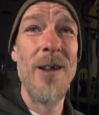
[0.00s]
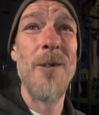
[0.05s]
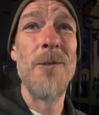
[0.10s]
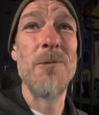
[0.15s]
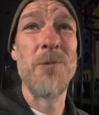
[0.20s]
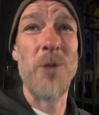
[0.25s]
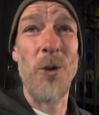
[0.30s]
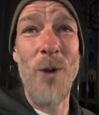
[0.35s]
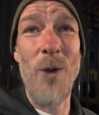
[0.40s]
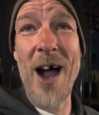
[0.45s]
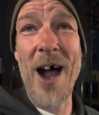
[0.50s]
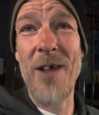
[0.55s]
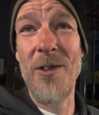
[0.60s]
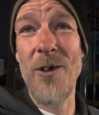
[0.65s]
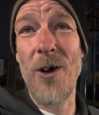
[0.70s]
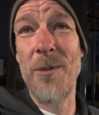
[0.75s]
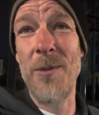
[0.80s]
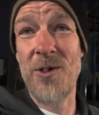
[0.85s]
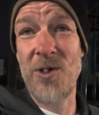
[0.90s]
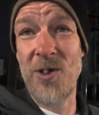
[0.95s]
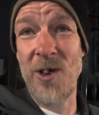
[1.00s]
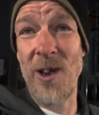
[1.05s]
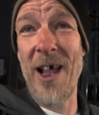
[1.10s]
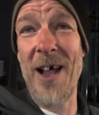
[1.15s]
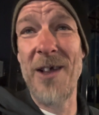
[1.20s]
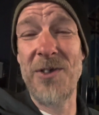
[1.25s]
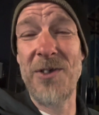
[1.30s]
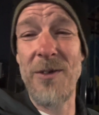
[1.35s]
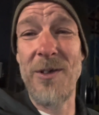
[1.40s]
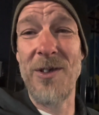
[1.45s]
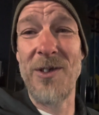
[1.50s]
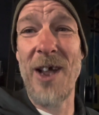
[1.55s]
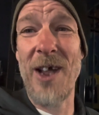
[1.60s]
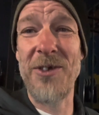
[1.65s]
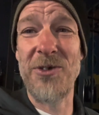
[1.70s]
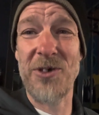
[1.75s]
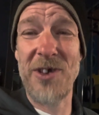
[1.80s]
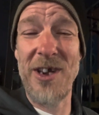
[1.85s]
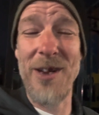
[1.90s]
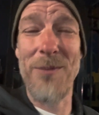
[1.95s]
For a while, though, I'm going to chill out and see these
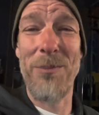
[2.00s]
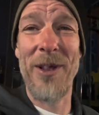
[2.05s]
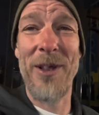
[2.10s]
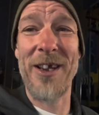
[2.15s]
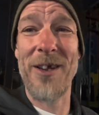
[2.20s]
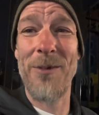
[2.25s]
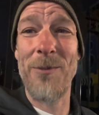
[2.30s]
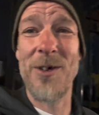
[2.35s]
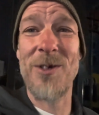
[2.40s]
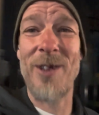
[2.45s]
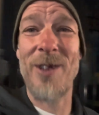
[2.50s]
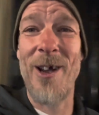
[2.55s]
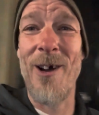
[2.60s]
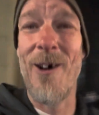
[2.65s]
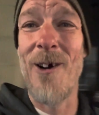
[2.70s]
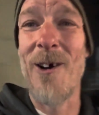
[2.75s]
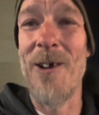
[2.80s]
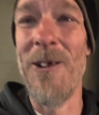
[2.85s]
lights will keep blinking, which they are.